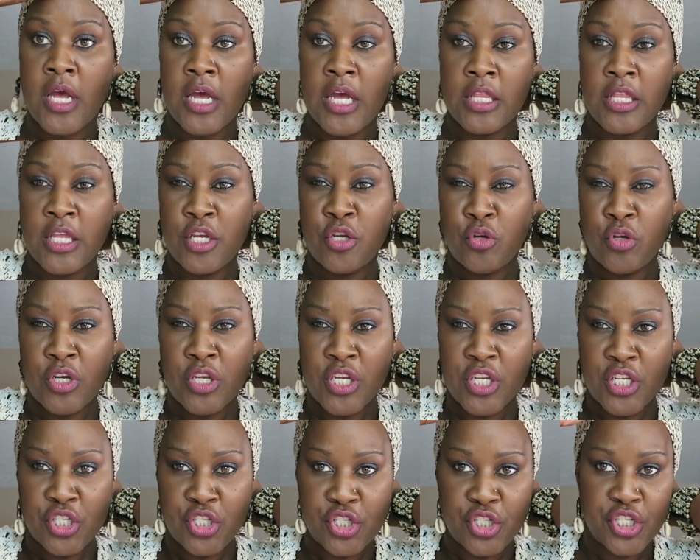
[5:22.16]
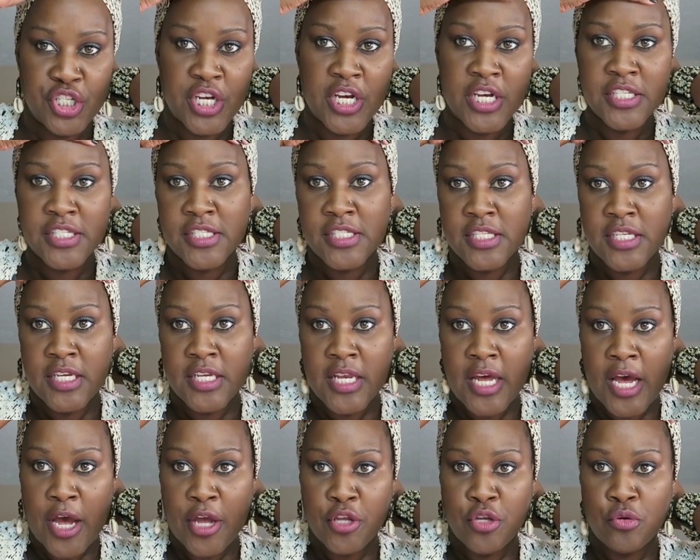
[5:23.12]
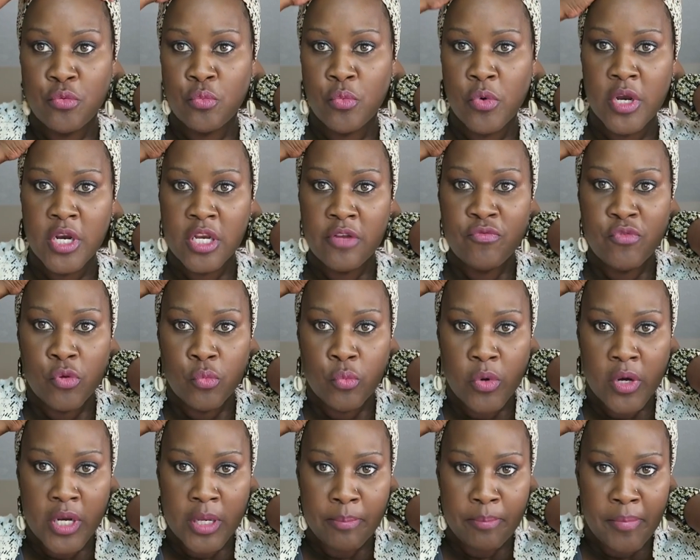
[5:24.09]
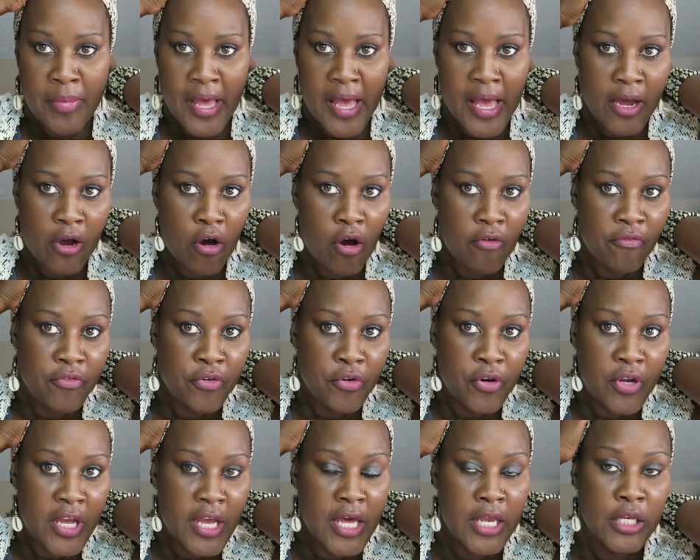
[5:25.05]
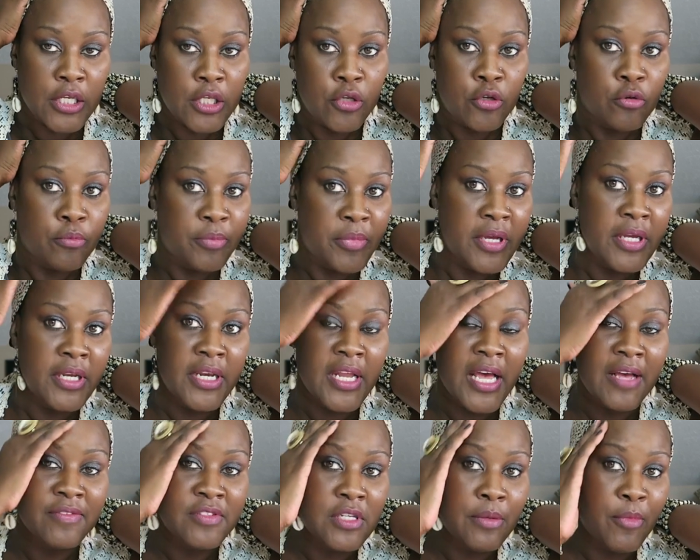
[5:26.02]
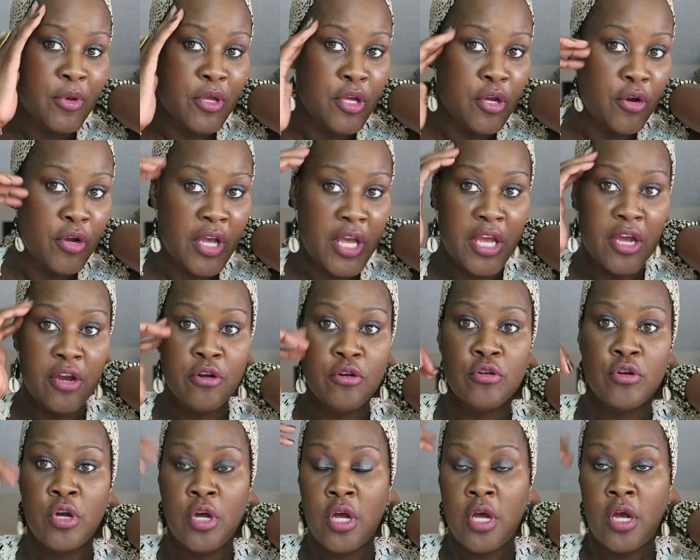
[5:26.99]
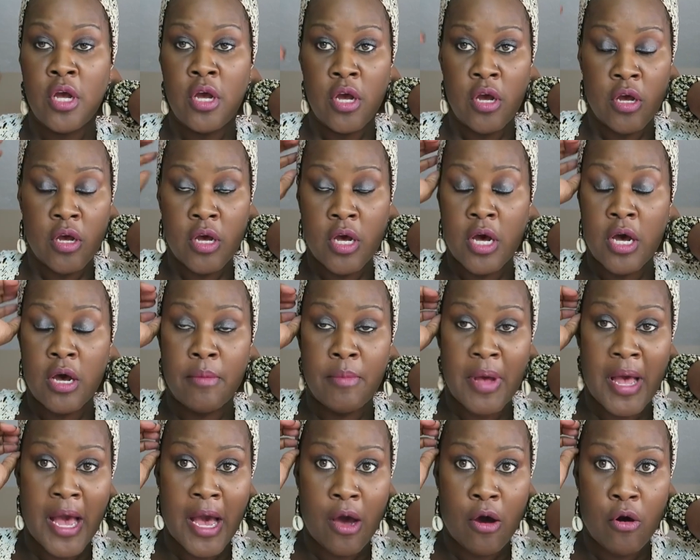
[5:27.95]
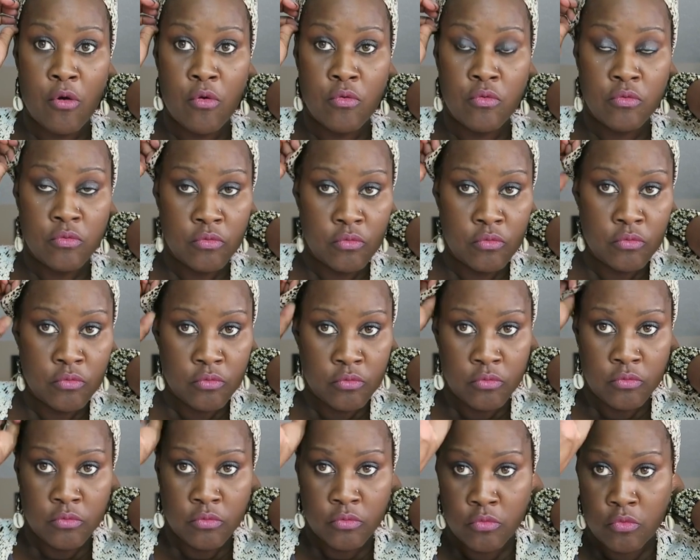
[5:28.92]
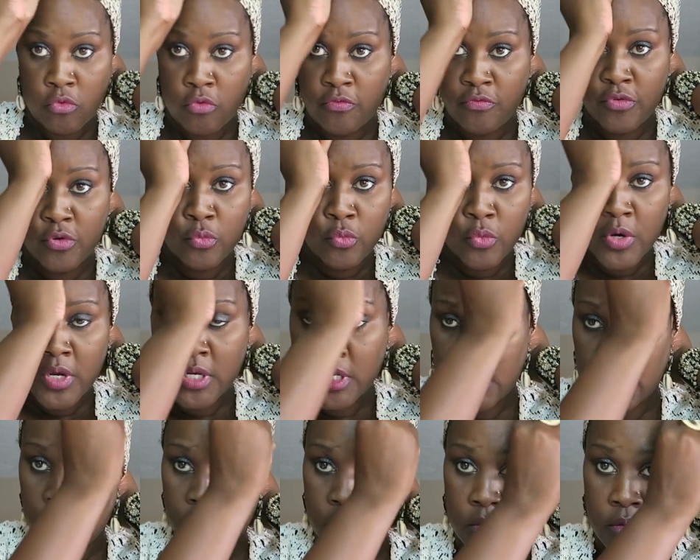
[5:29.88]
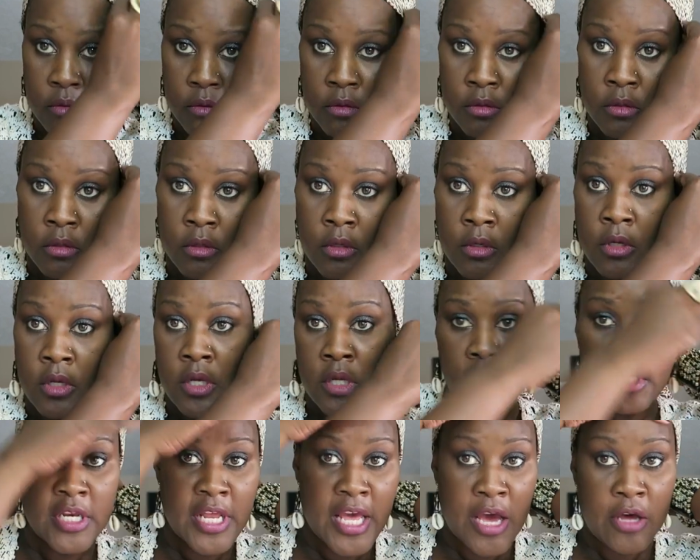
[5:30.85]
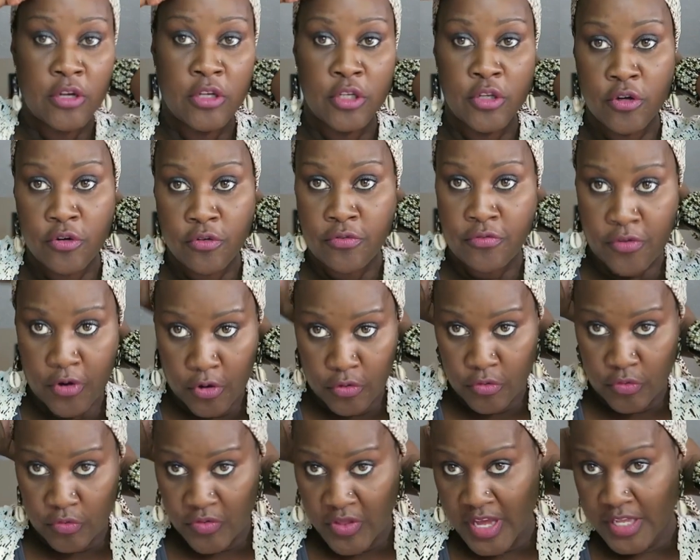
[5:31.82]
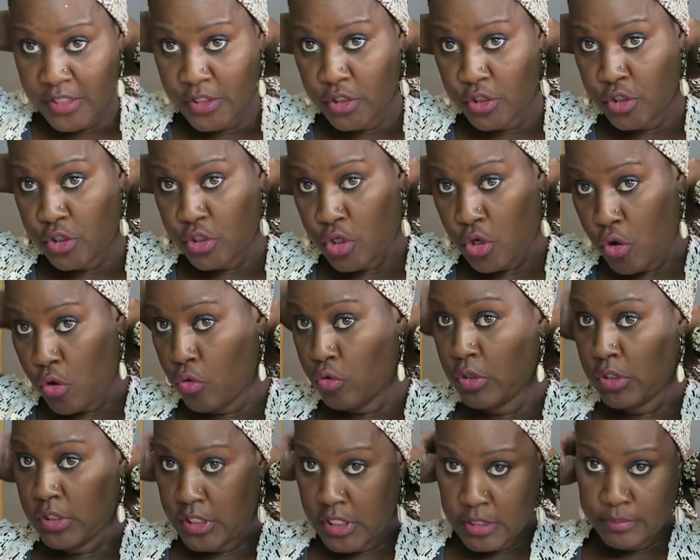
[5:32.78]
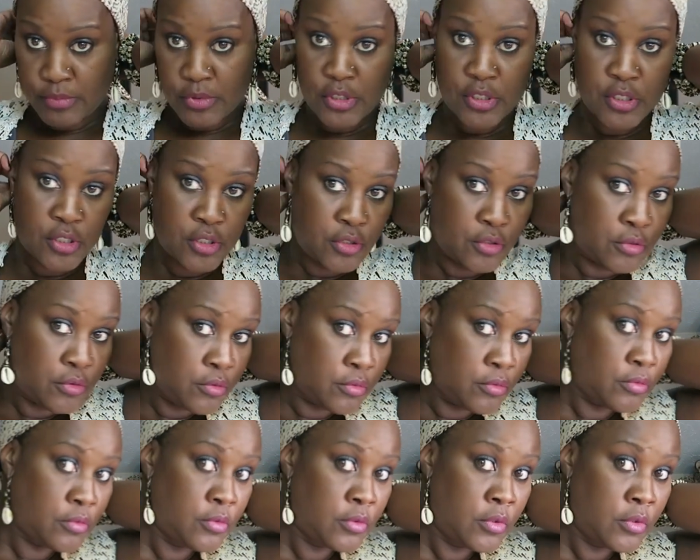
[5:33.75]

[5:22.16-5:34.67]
And then you can adjust it how you want it. If you want it back off your head a little bit and have some of your hair out, or if you want it down a little further, that's totally up to you.